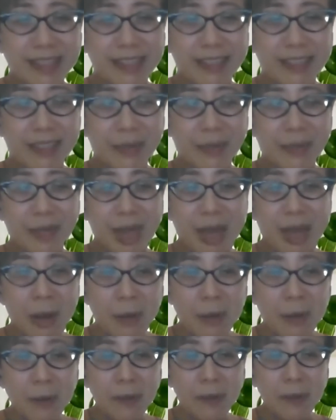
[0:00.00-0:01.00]
So
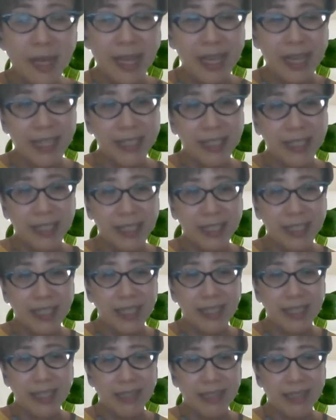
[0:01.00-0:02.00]
now, as
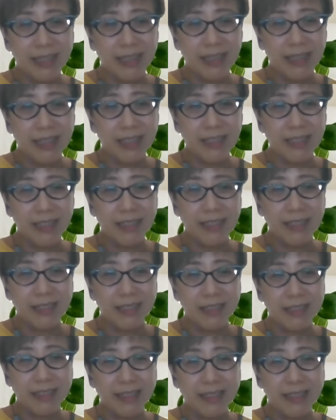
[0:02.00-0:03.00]
the
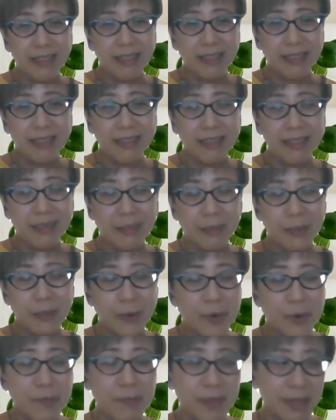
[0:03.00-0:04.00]

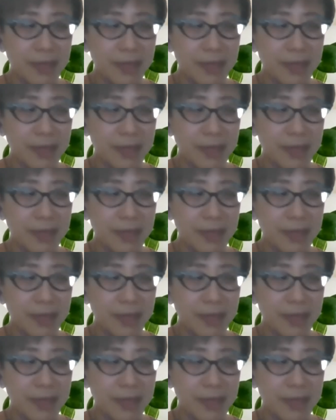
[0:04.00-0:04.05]
group